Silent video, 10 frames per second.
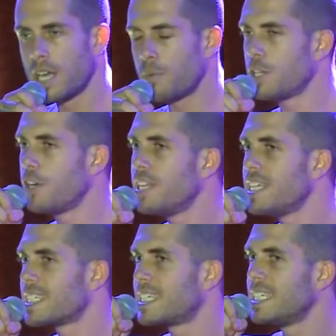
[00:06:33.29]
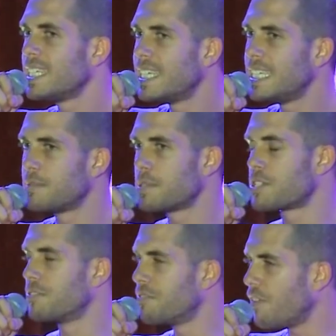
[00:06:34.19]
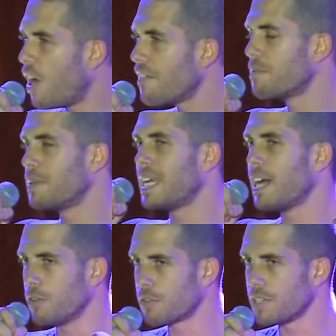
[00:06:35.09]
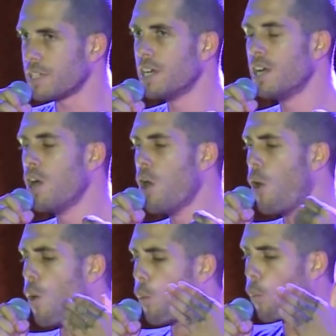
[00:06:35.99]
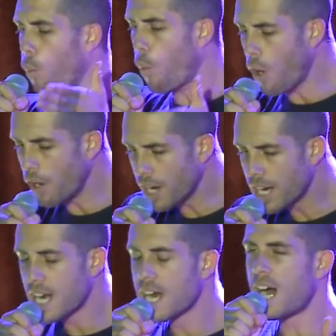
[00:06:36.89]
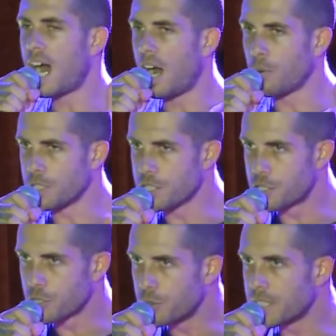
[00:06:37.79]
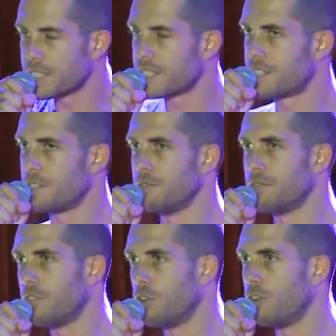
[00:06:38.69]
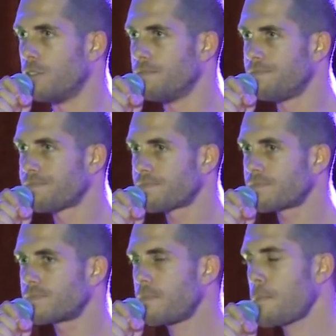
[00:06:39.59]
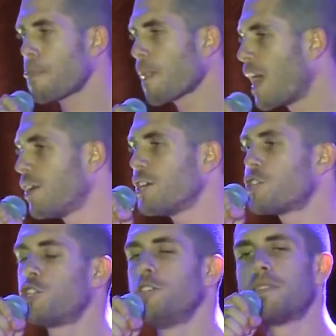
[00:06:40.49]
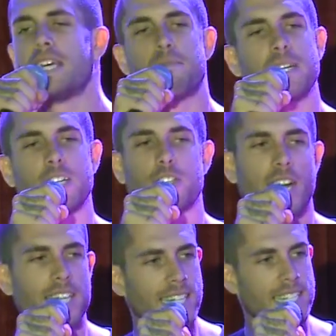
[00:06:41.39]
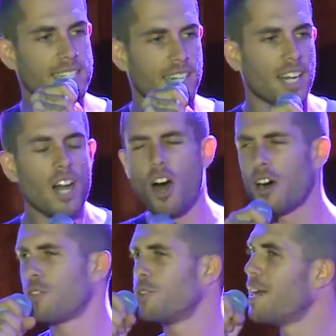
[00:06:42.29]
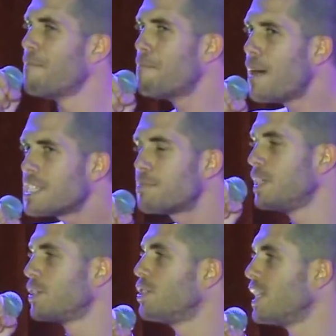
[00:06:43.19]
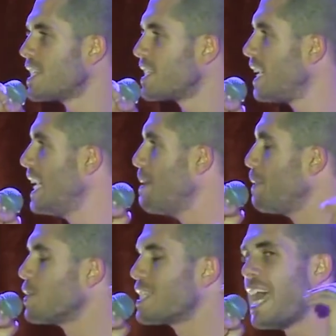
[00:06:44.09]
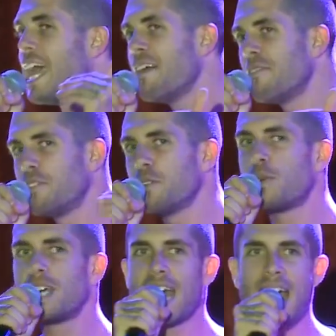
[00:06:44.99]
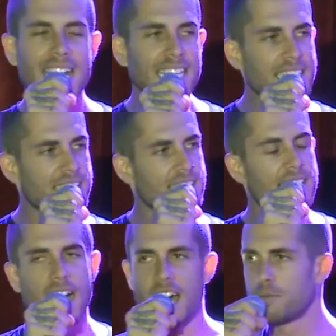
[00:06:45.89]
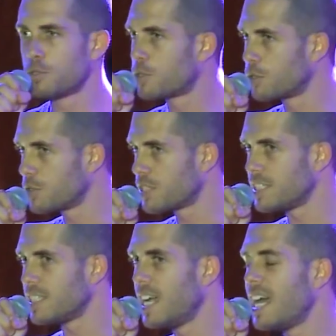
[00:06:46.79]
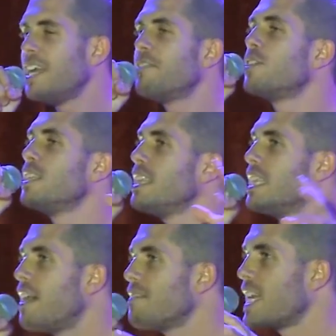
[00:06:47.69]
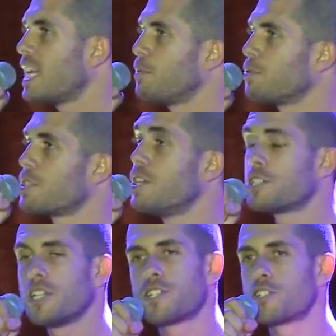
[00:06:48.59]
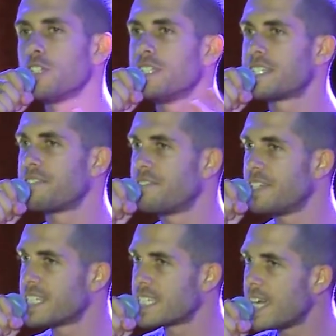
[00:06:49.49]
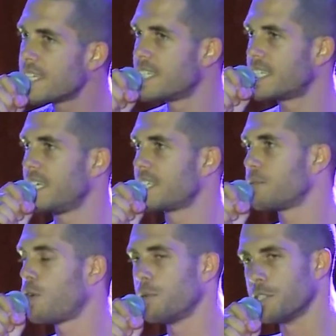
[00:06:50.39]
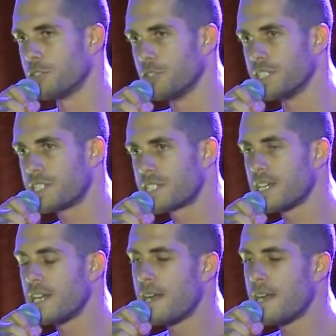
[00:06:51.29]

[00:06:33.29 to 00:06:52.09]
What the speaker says: and we don't need to kill and eat them to survive and be healthy, what are we doing this to them for? And I assumed there'd be a great answer. I thought there must be a good answer because everyone hates animal cruelty and everyone loves animals. So surely there's a fantastic answer why we do this.